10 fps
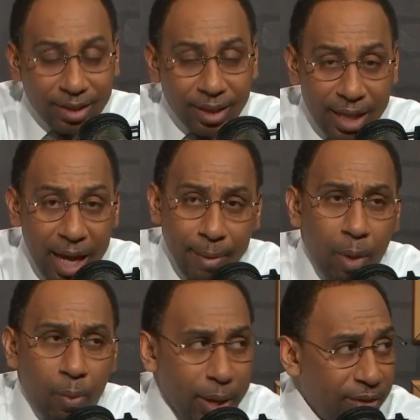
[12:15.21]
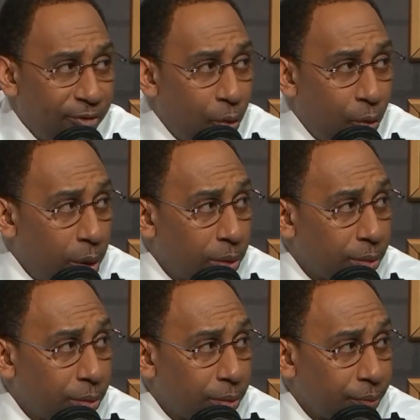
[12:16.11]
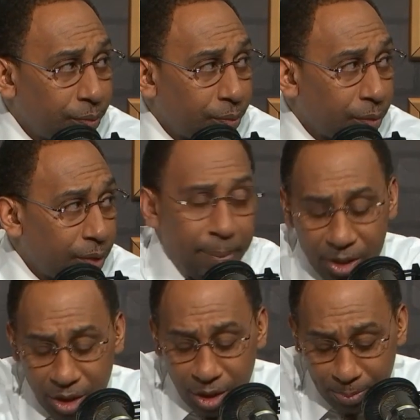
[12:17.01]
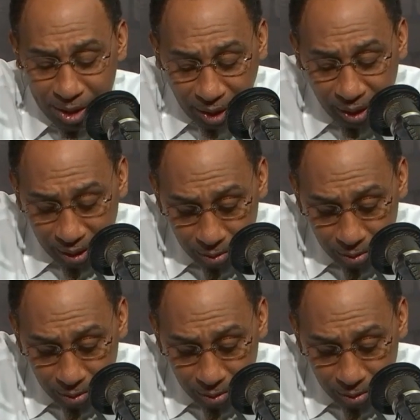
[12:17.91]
the game I'm waiting for. Let me just be clear.